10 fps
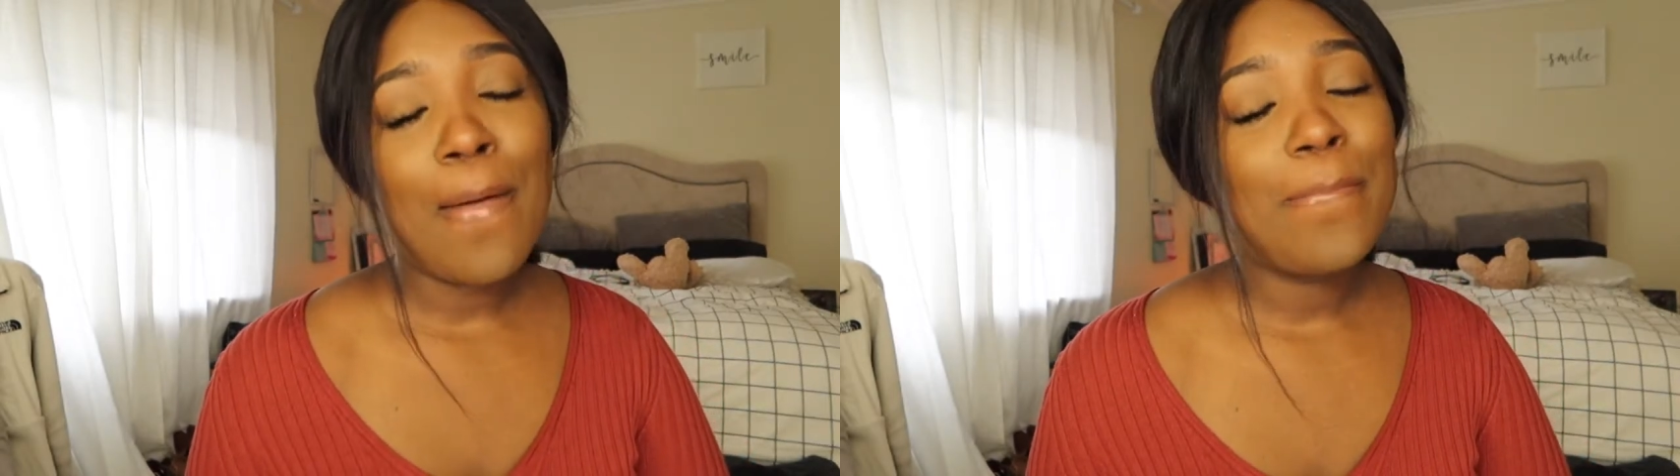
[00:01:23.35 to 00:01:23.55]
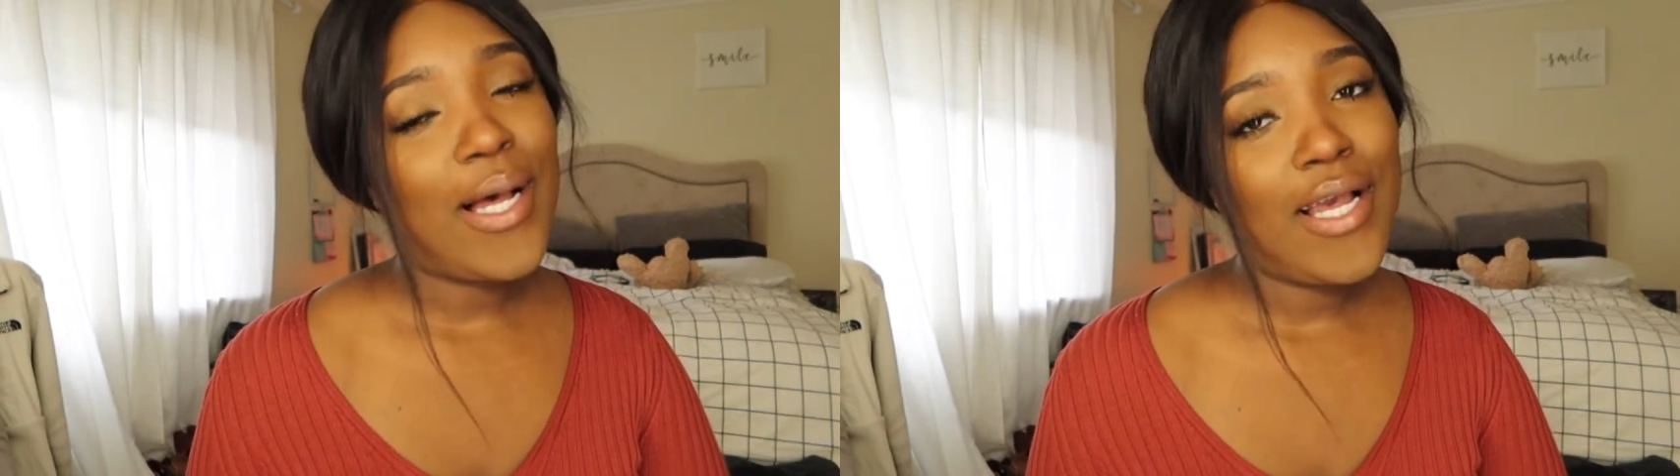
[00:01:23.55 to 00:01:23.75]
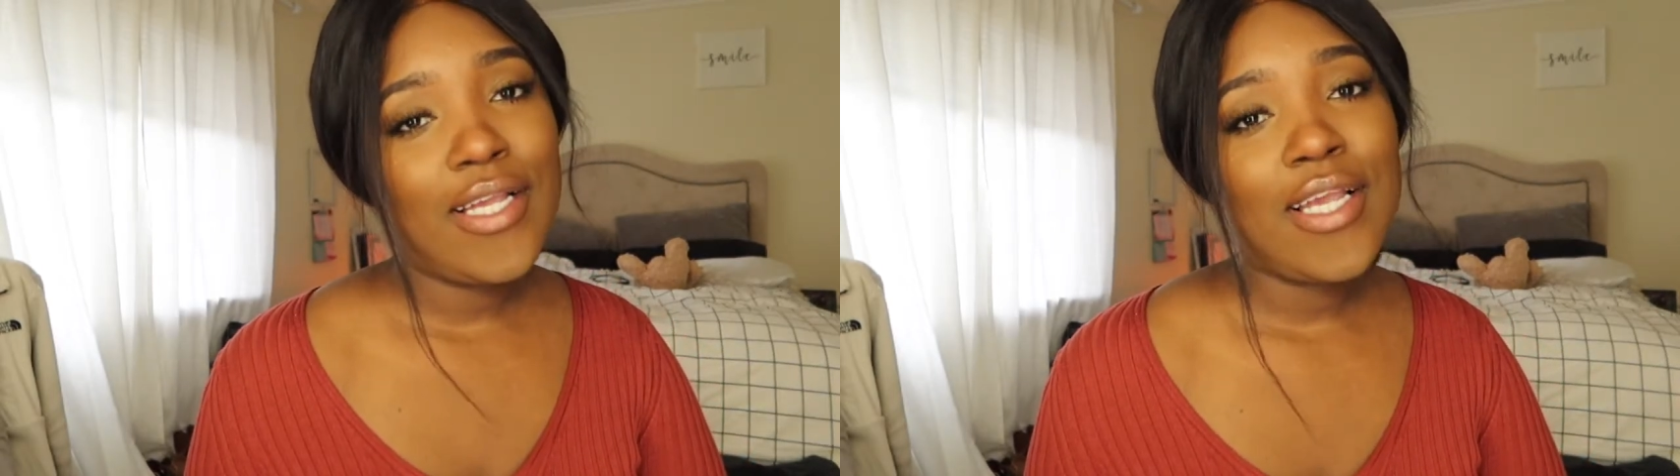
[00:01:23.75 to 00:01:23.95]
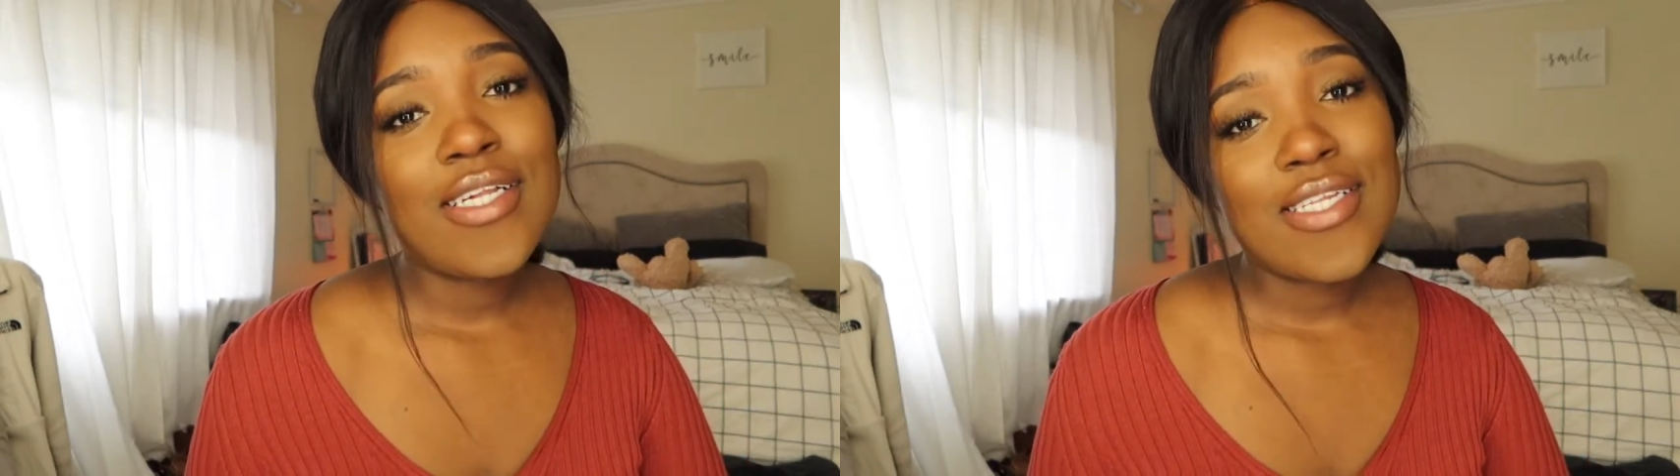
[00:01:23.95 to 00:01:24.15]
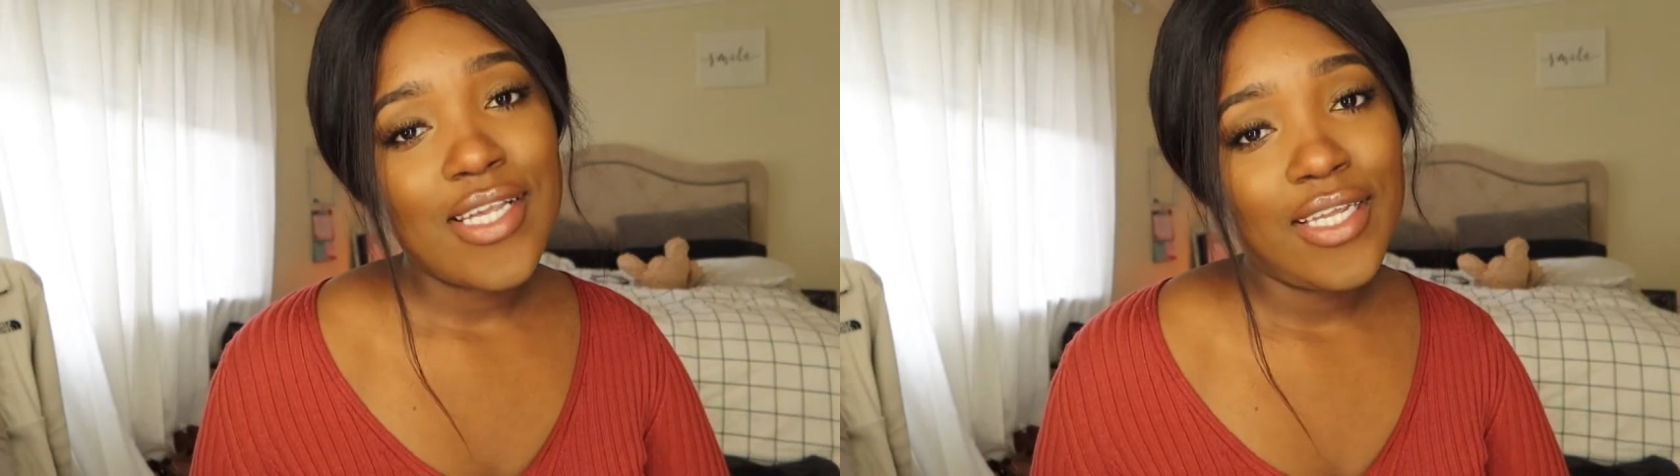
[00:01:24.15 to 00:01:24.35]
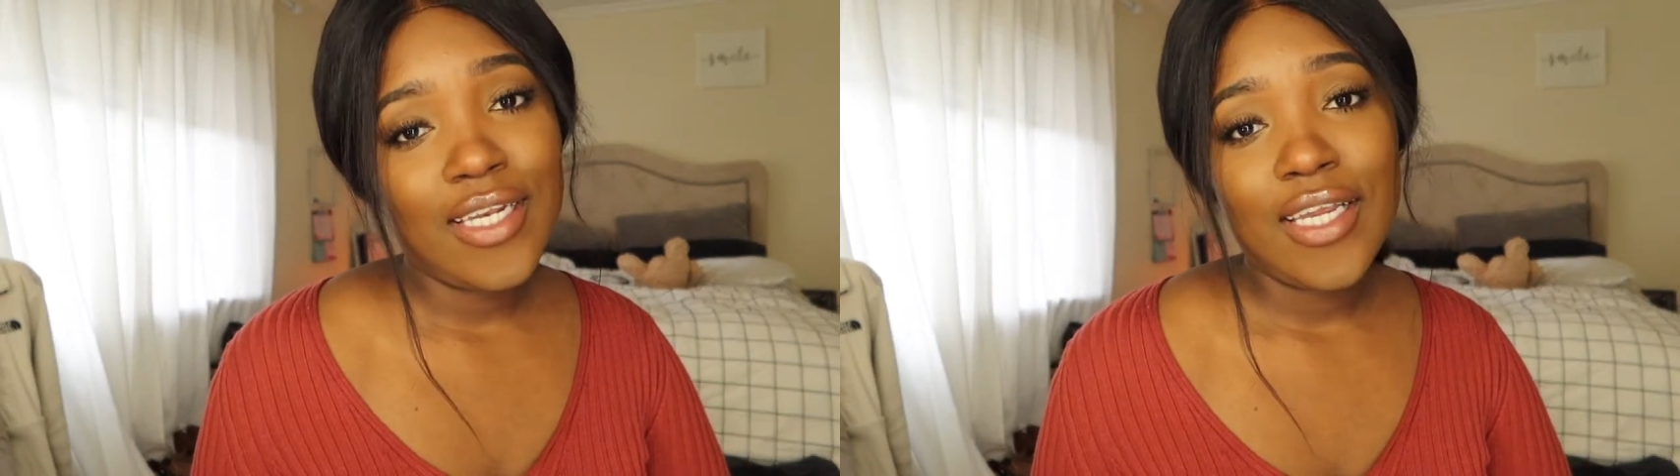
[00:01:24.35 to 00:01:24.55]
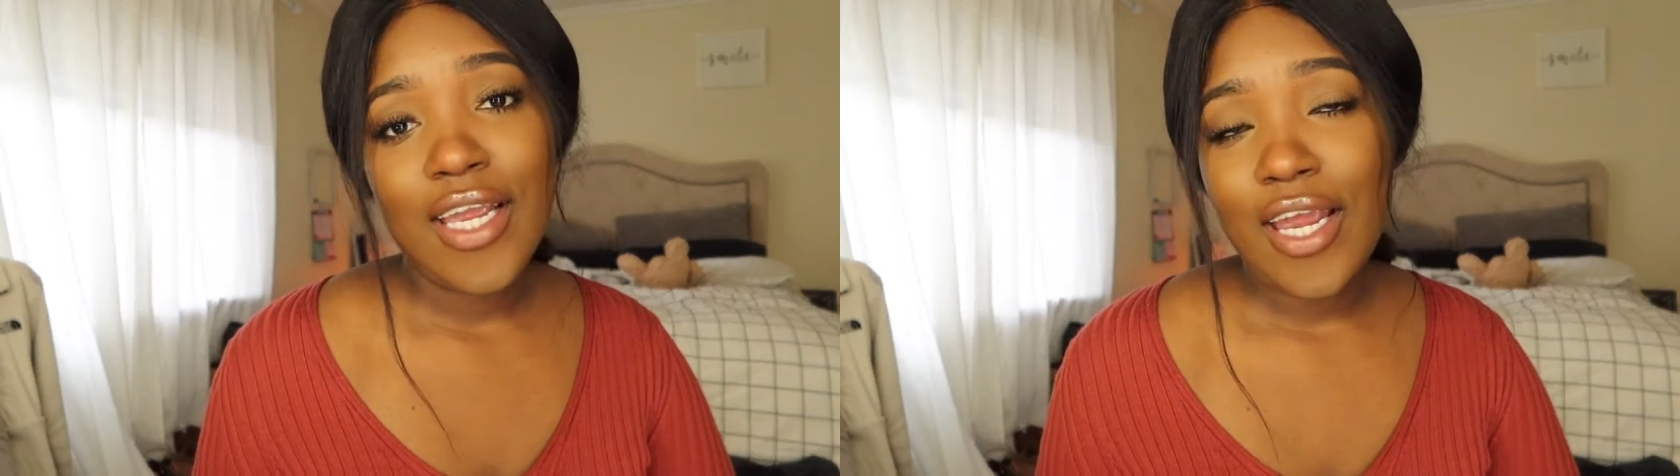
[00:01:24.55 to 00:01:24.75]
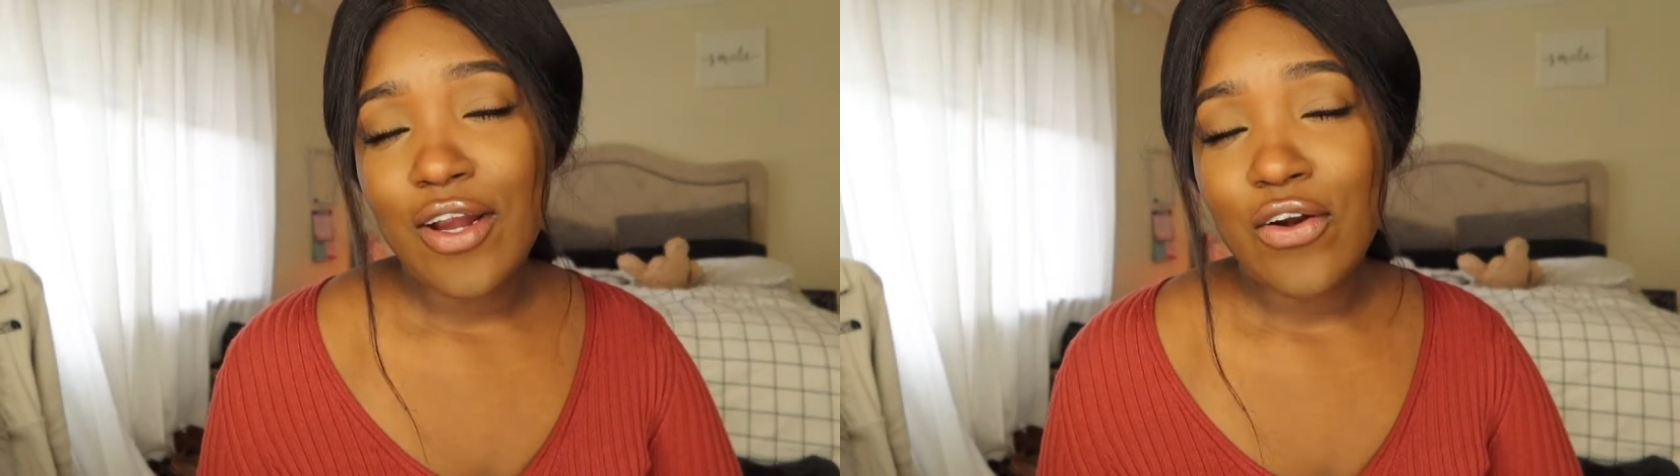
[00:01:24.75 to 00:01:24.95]
my
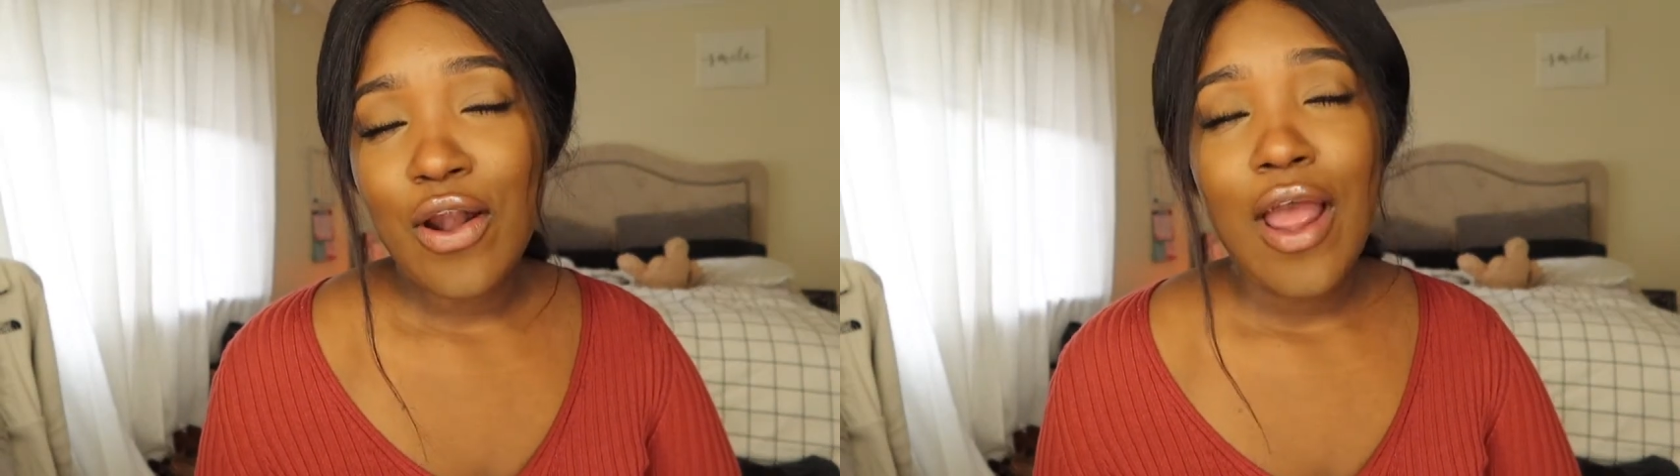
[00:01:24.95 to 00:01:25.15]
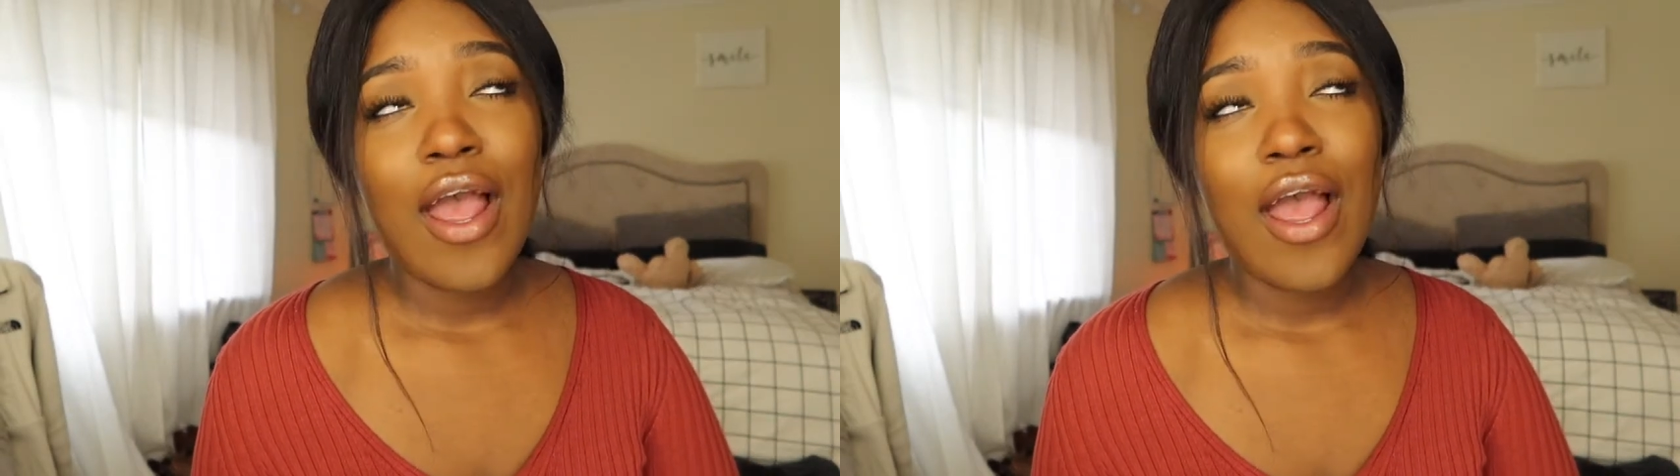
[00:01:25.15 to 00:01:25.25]
skincare